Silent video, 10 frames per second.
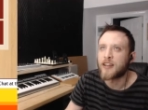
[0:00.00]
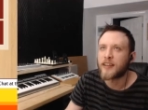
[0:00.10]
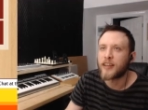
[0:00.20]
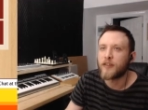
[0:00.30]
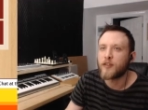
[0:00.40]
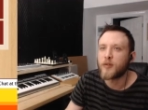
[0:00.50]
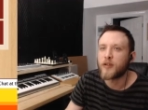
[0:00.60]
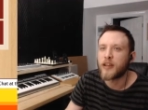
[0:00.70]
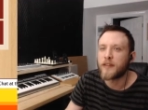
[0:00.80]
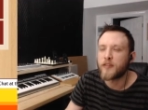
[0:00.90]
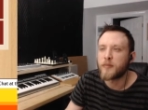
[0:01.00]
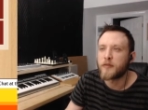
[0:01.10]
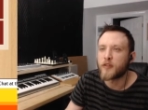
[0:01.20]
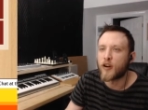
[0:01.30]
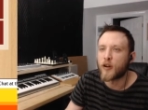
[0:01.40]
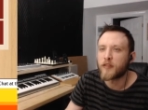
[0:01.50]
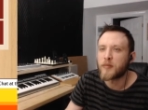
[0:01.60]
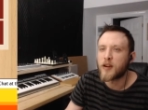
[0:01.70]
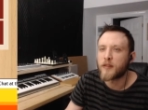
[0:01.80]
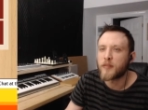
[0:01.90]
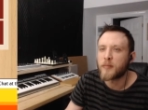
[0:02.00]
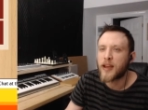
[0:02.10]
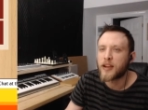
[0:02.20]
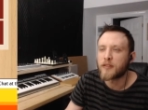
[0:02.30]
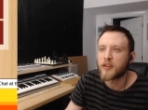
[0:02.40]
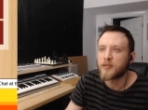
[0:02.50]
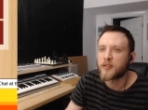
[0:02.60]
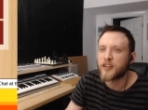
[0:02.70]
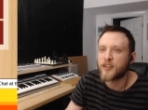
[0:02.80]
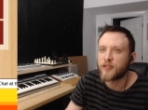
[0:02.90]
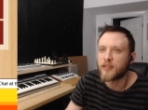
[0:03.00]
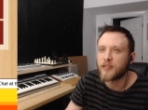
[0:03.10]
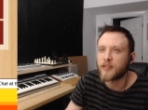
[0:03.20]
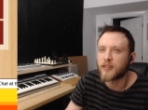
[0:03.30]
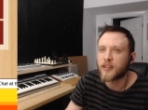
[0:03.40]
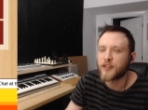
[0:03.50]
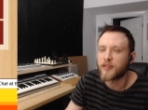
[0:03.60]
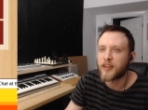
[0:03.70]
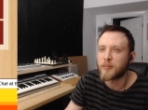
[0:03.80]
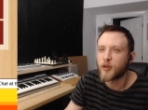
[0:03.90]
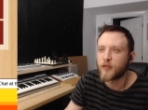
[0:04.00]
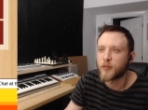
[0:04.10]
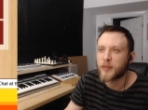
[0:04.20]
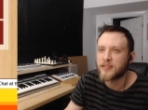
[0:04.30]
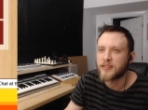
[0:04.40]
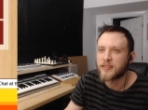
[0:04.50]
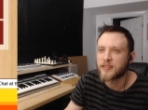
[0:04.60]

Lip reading: if you moved all of them off the back row, can you then move your pieces?